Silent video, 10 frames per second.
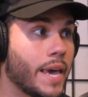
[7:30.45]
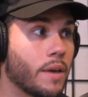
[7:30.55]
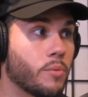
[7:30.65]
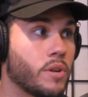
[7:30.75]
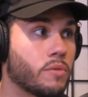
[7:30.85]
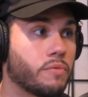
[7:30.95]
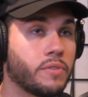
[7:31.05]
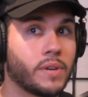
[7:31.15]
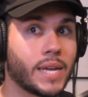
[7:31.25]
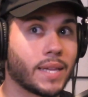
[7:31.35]
And we don't
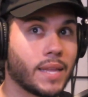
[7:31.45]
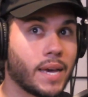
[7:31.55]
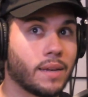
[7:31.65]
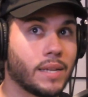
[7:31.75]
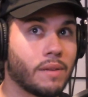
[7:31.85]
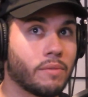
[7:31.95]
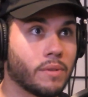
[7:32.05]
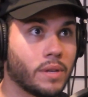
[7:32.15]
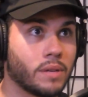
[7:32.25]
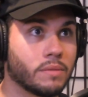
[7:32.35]
feel like that
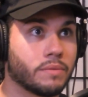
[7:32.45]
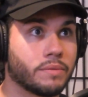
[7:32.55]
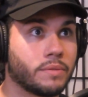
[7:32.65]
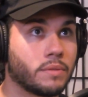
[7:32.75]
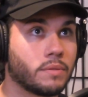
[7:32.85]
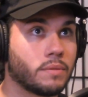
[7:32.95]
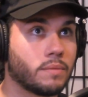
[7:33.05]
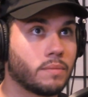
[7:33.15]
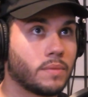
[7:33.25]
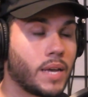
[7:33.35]
level of,
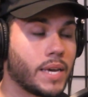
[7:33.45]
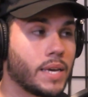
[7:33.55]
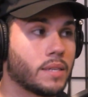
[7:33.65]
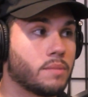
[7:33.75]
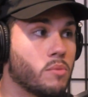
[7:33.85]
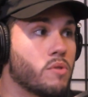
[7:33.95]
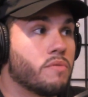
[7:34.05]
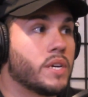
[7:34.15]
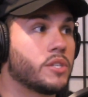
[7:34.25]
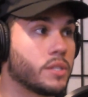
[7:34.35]
I guess,
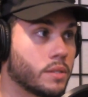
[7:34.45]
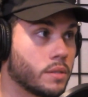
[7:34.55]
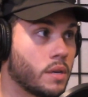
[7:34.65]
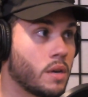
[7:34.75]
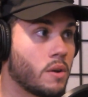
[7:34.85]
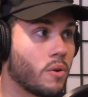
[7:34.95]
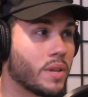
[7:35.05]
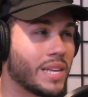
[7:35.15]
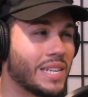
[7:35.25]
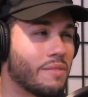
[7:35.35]
motivation, or
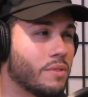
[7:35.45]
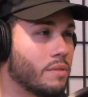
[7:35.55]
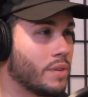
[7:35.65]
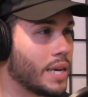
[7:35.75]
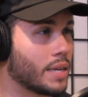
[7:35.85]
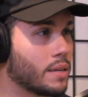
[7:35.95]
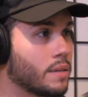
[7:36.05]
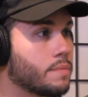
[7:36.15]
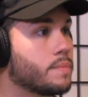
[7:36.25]
that level of like